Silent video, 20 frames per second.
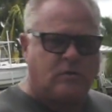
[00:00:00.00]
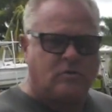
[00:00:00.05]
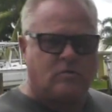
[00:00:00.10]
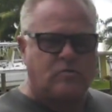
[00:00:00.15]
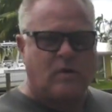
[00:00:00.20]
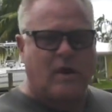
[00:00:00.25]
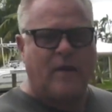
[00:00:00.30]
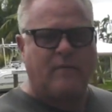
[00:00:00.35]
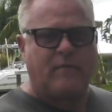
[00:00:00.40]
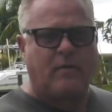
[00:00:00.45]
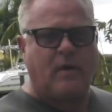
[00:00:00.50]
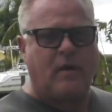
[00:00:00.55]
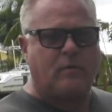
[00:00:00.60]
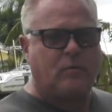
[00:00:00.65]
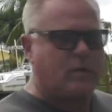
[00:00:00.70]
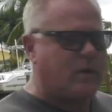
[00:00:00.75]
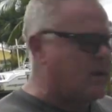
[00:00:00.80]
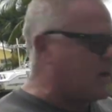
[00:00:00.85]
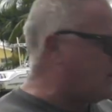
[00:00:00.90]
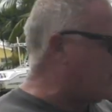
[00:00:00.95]
drive-on
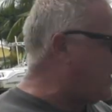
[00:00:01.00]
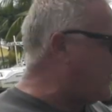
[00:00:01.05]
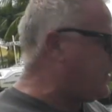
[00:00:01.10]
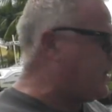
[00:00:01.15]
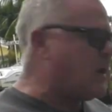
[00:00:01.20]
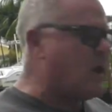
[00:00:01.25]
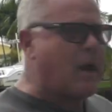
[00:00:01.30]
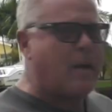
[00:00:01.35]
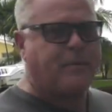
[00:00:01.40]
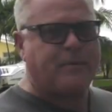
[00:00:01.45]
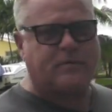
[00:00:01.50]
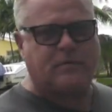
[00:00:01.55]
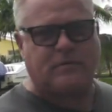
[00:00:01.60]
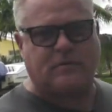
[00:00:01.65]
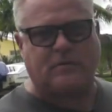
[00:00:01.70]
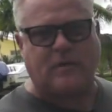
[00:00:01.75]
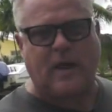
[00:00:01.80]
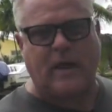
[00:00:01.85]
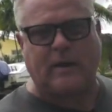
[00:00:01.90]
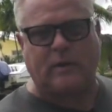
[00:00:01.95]
rail on the opposite
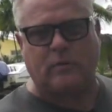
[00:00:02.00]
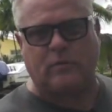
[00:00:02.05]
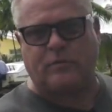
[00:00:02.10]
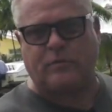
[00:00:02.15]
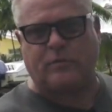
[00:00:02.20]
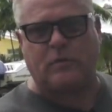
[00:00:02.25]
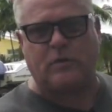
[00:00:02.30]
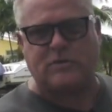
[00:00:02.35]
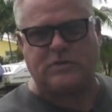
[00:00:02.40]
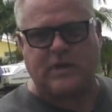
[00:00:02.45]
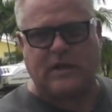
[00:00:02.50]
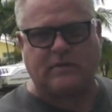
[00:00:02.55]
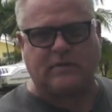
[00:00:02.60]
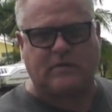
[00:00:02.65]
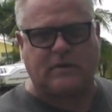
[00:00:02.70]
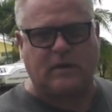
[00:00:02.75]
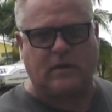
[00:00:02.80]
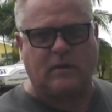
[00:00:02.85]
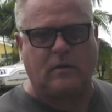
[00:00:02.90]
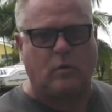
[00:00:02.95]
side. It was for a jet
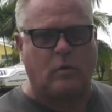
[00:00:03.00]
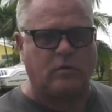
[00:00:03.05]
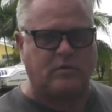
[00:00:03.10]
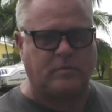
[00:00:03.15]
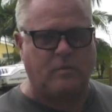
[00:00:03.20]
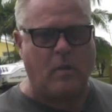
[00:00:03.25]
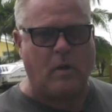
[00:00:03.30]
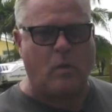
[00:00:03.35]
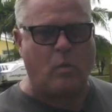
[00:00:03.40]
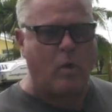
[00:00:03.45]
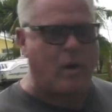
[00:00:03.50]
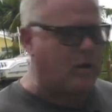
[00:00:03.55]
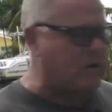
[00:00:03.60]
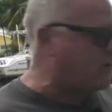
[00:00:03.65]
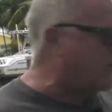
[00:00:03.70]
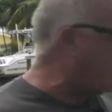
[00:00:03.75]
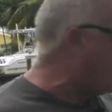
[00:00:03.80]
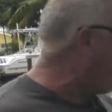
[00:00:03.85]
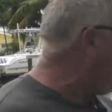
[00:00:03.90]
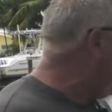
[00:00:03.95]
ski or small
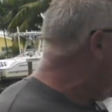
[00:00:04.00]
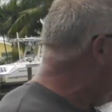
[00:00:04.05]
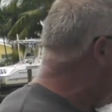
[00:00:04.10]
watercraft.